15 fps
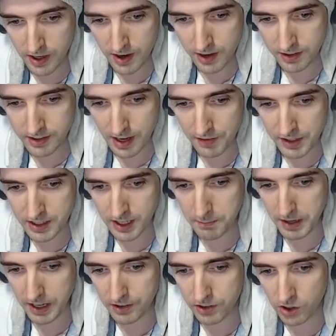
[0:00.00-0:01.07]
17
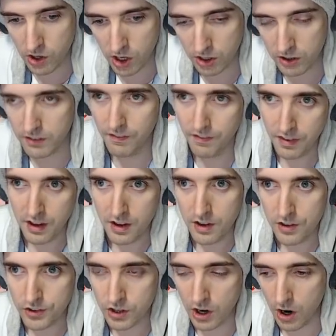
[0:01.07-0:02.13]
minutes long.
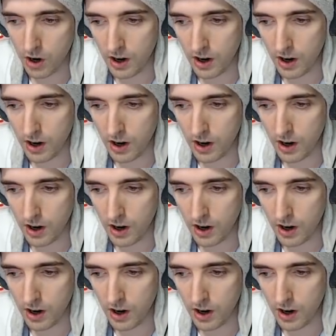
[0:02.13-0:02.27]
So